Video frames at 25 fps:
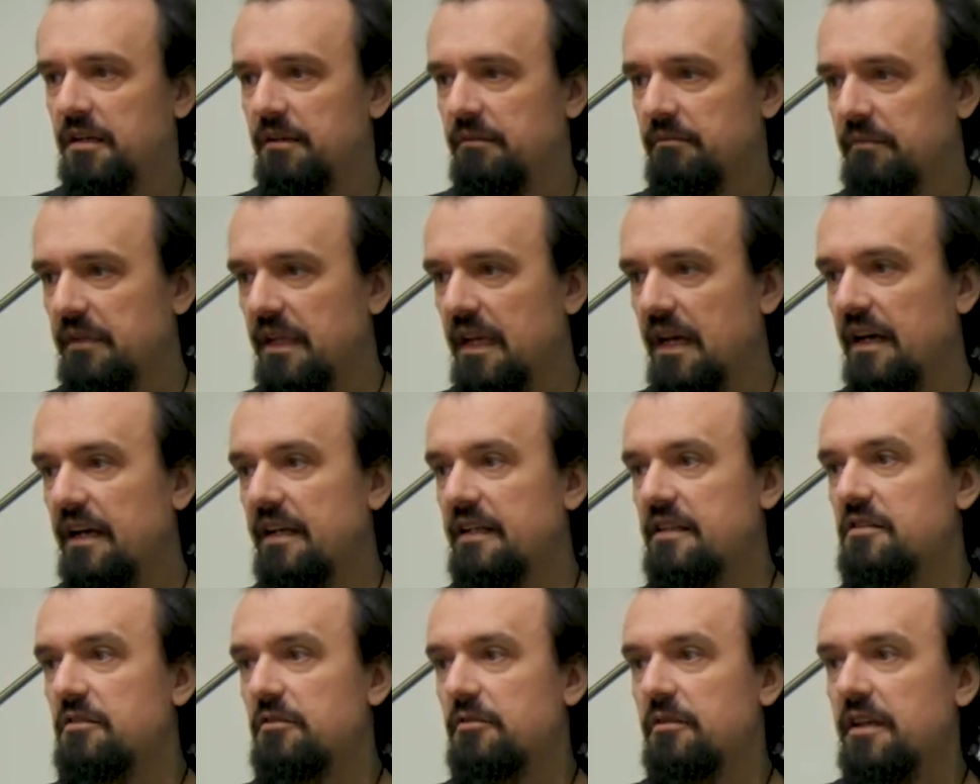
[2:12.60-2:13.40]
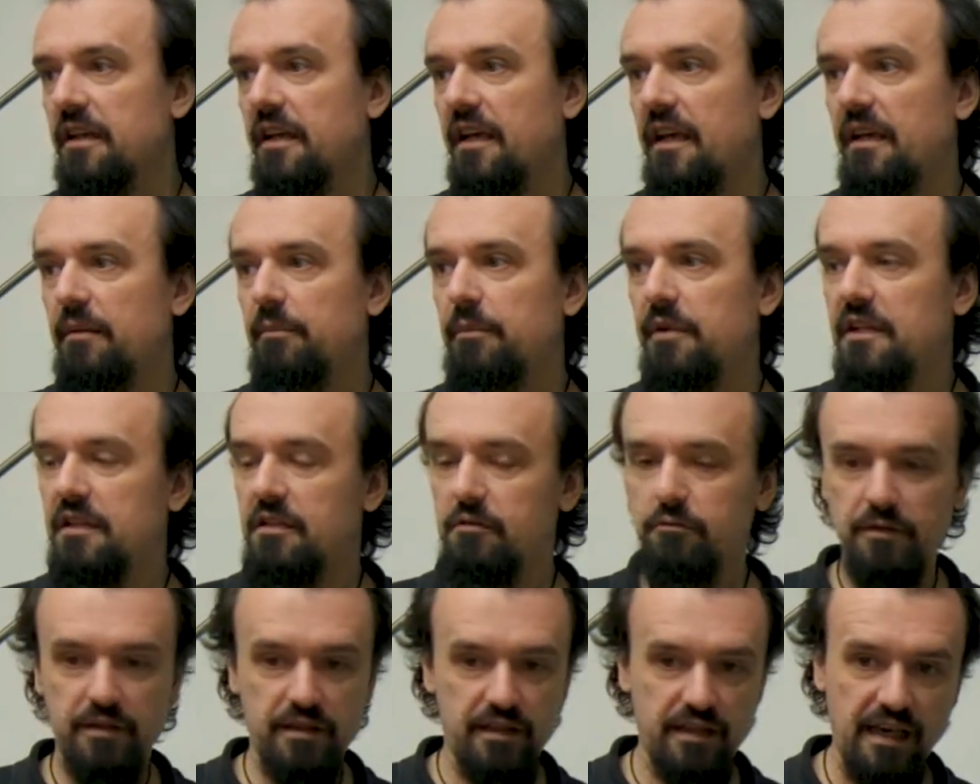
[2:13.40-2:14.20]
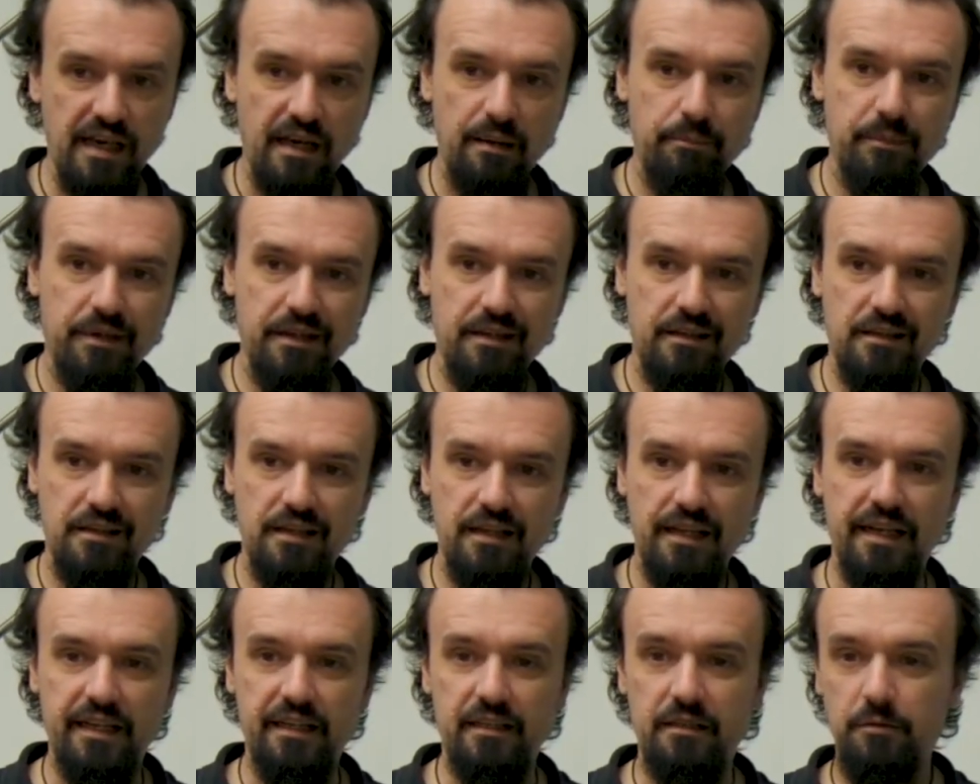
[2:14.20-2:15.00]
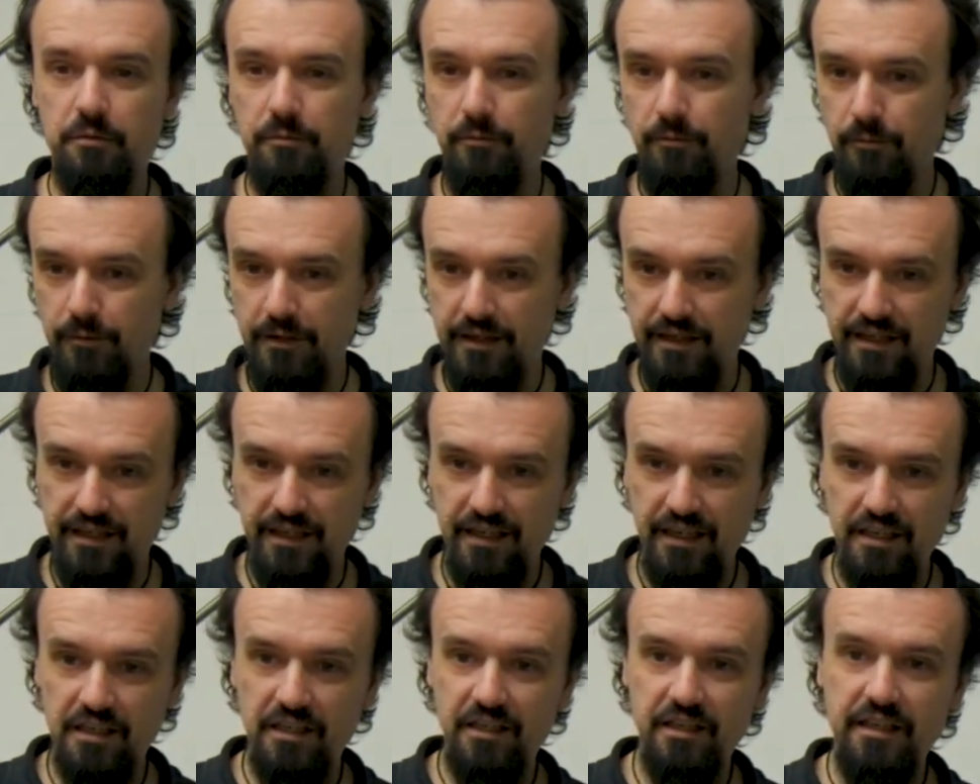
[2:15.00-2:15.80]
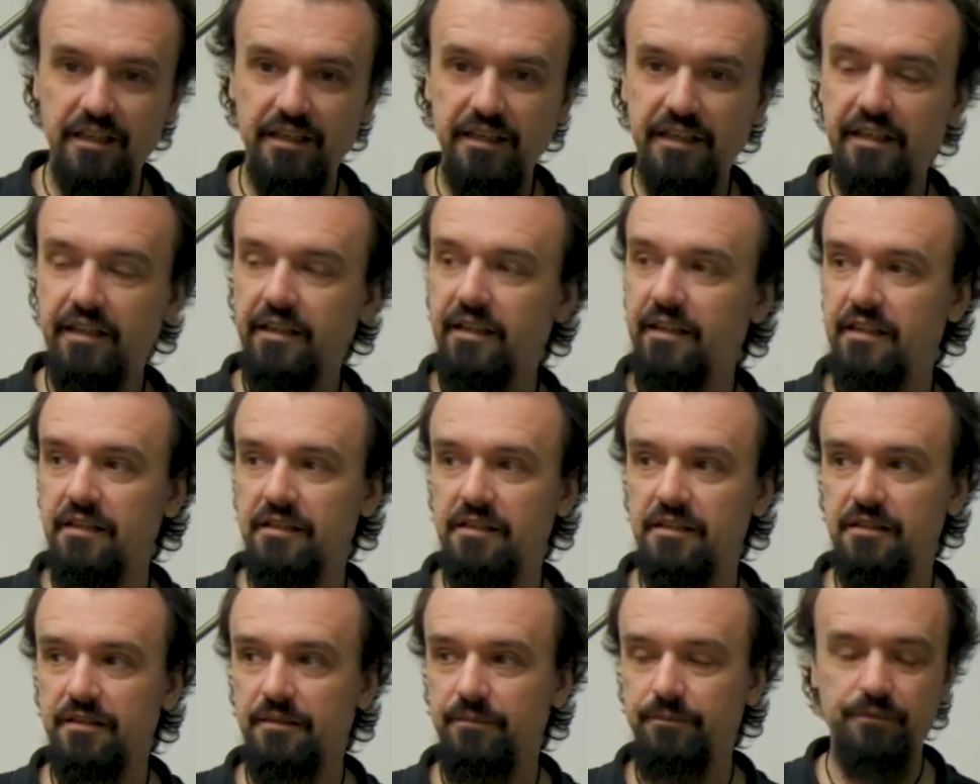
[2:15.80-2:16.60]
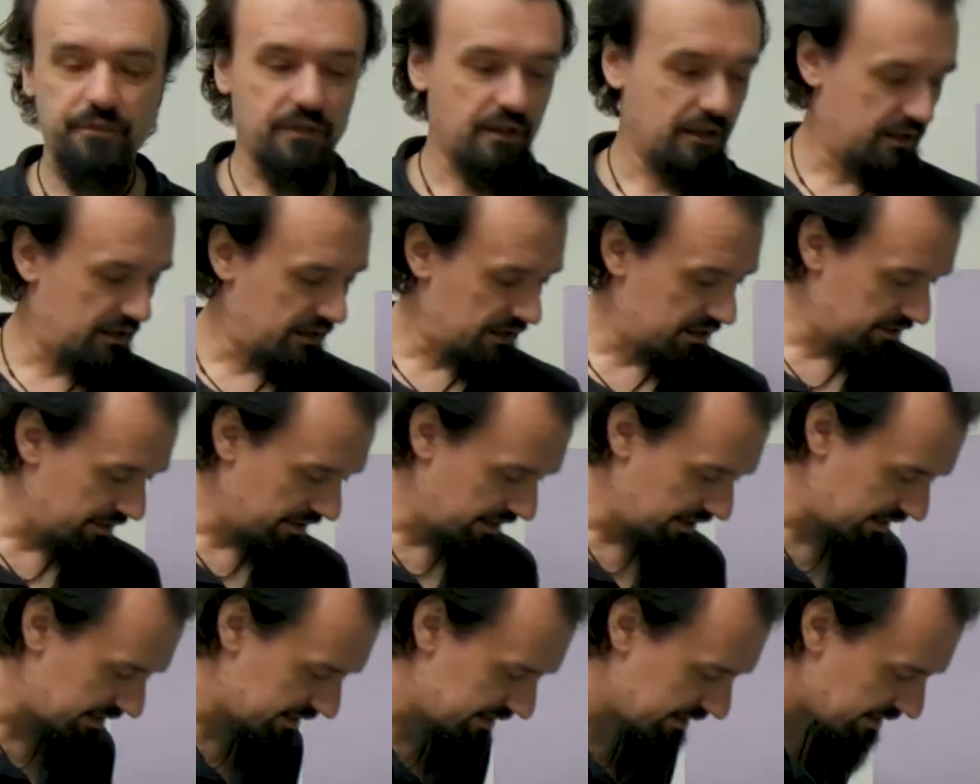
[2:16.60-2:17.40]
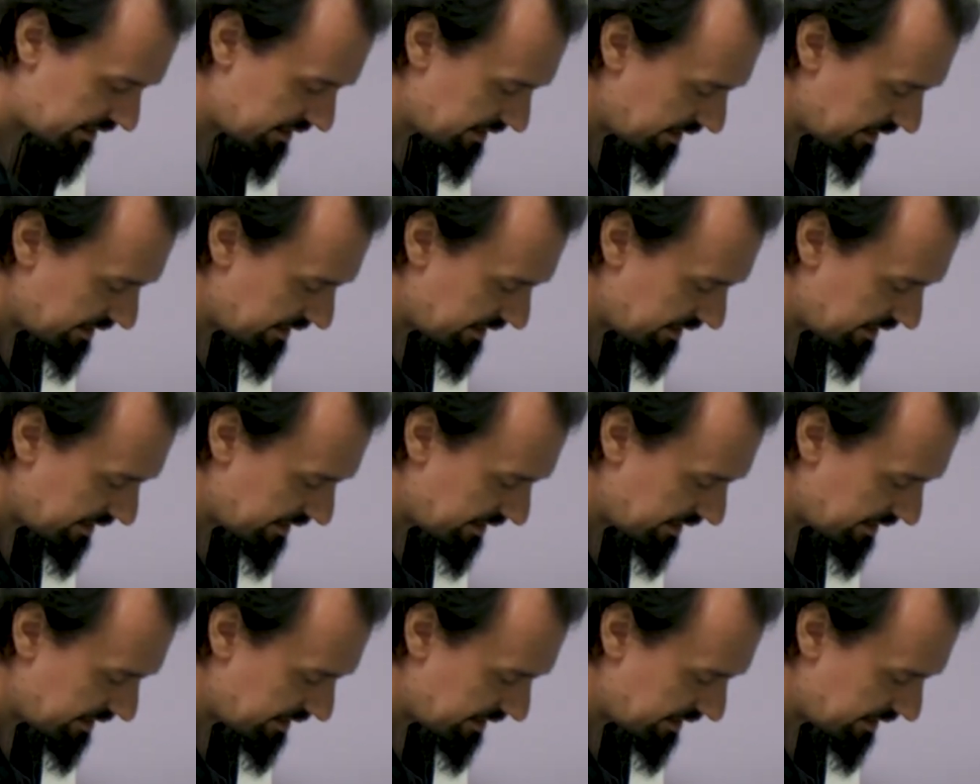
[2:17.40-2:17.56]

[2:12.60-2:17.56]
Yeah, it's okay, but it's with ambient light. We're not going to need this. So I'm going to set the